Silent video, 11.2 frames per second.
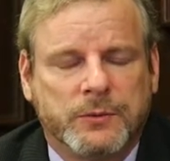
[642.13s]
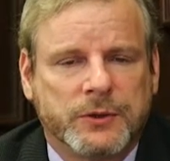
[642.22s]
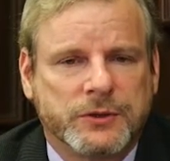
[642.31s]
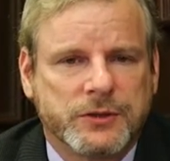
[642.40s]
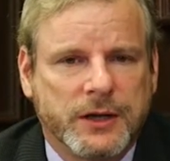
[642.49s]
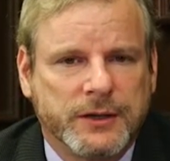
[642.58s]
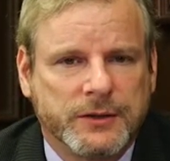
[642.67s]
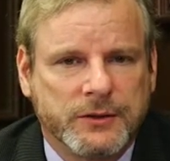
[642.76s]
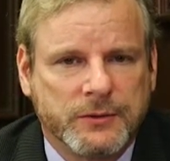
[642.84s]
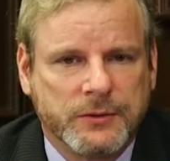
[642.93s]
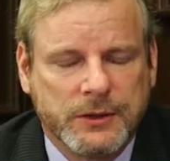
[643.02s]
We're trying
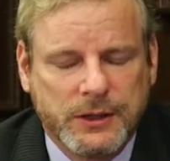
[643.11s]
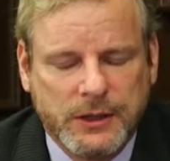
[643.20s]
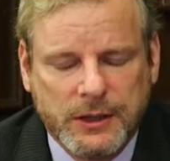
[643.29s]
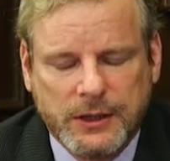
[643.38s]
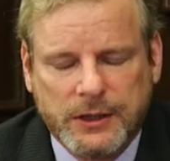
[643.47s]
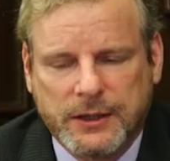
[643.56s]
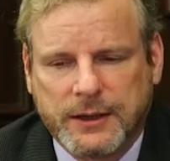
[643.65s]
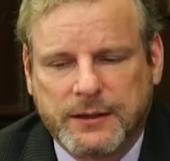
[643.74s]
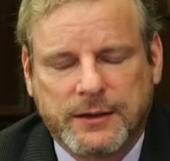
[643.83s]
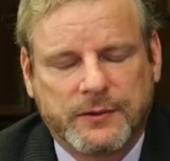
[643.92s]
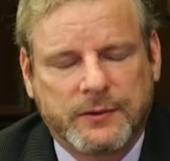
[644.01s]
to
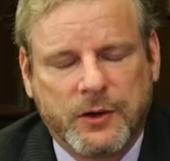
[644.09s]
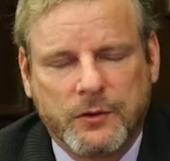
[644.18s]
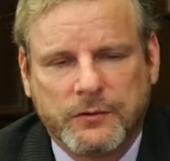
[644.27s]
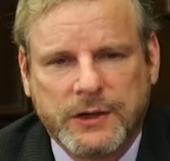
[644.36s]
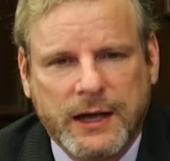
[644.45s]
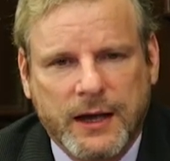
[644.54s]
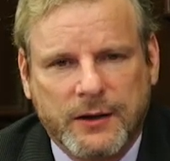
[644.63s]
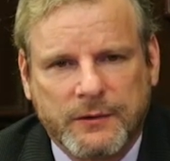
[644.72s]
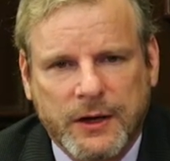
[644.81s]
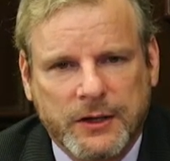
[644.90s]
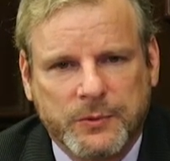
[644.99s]
get this COVID out
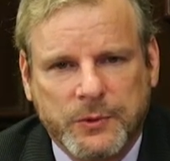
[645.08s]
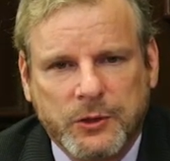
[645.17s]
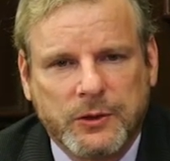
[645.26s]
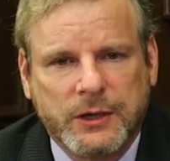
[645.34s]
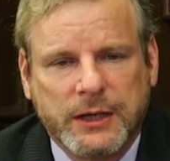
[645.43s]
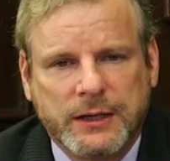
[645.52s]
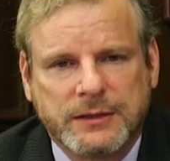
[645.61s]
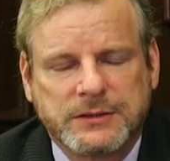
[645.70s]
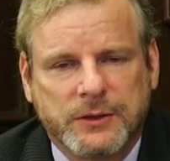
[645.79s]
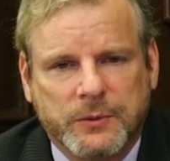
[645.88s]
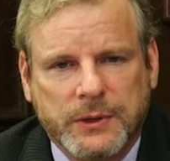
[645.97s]
of our community
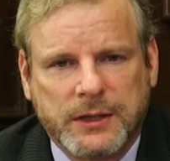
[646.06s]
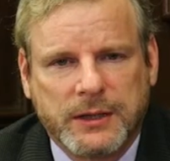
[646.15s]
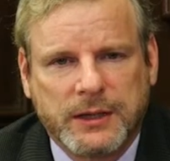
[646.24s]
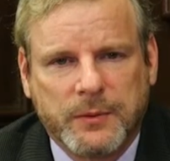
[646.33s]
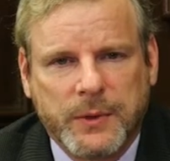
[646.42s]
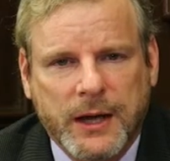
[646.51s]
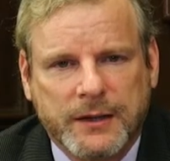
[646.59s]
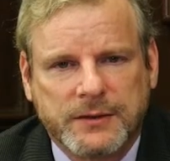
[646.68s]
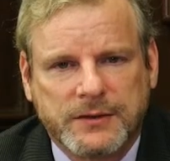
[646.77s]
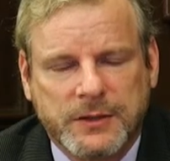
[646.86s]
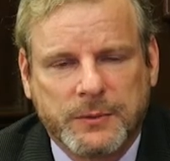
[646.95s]
so that we can get back
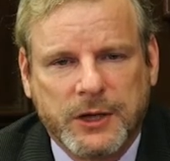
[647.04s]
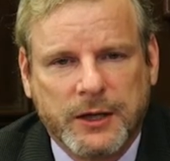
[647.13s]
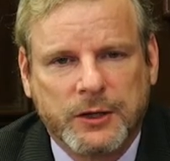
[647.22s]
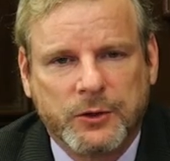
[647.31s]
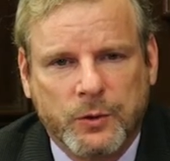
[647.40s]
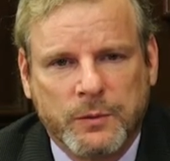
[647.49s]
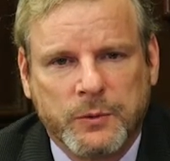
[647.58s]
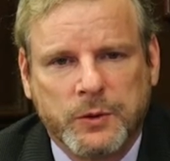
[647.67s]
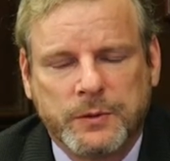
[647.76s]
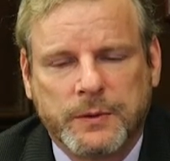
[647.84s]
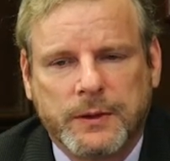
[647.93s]
to some kind of
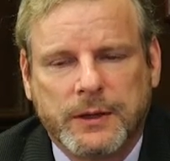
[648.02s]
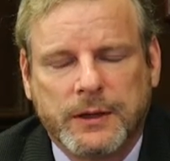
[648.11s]
normal.